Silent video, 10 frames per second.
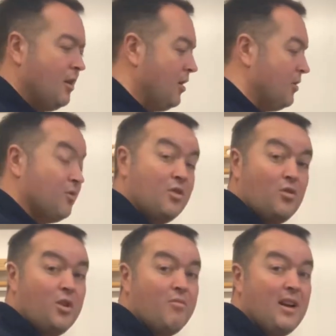So the
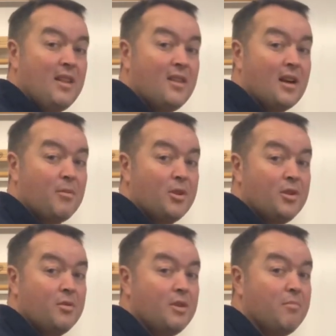only really thing I'm going to
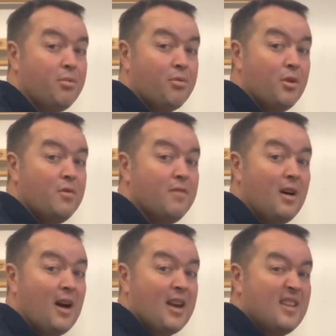do to improve the
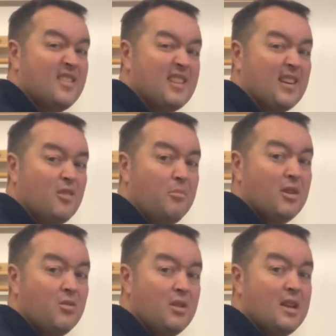height is stick something
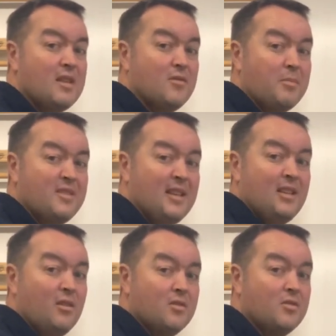underneath. So I'm
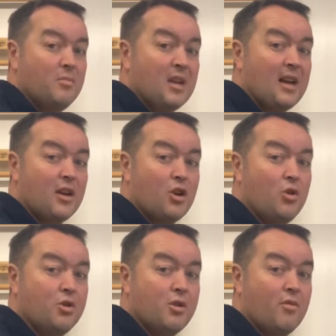sitting on something like a
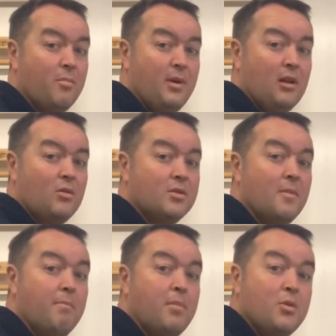cushion or a pillow to
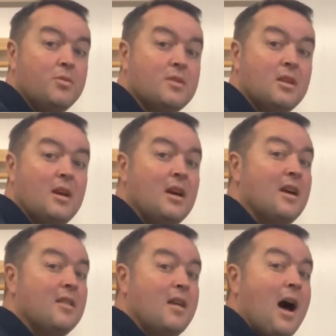boost
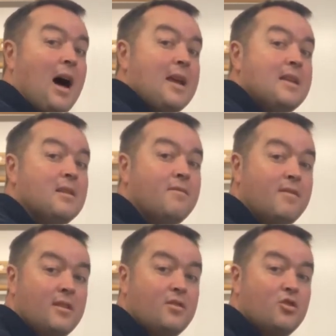the height of
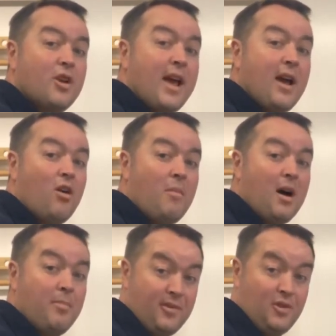this chair, or my
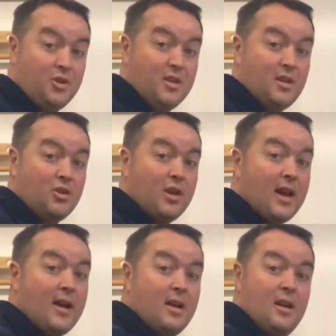position in the
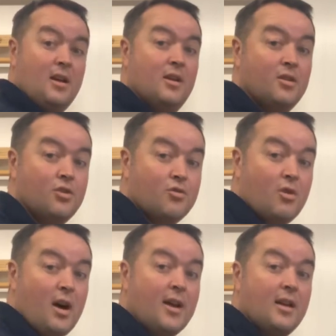chair, to
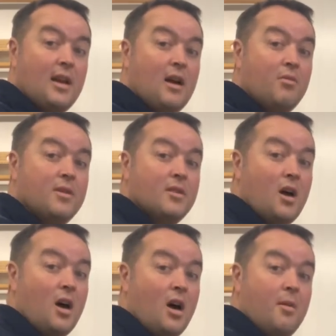try and allow this
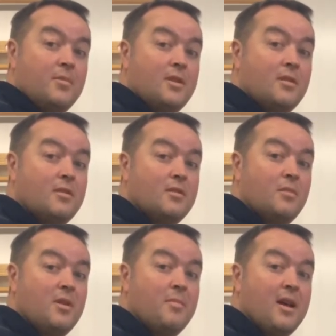arm to
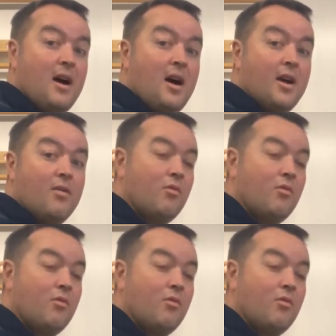be a bit higher